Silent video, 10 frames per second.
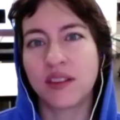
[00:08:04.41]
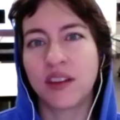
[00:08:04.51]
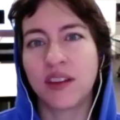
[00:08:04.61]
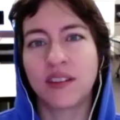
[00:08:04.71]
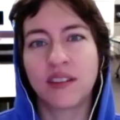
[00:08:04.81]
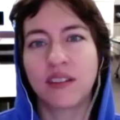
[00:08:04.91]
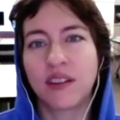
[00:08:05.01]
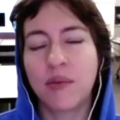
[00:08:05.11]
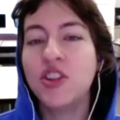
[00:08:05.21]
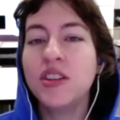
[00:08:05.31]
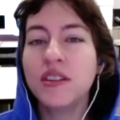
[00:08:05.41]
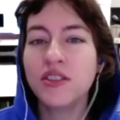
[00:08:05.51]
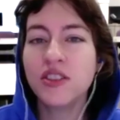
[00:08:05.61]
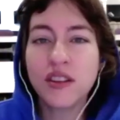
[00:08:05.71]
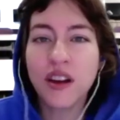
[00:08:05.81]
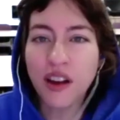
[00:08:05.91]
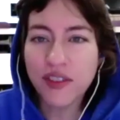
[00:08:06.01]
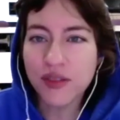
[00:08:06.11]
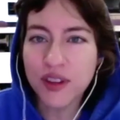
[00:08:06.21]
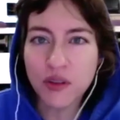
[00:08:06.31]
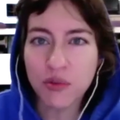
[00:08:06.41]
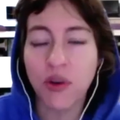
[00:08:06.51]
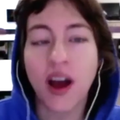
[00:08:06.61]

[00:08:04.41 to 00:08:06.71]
like, I mean, she's cut off his finger before.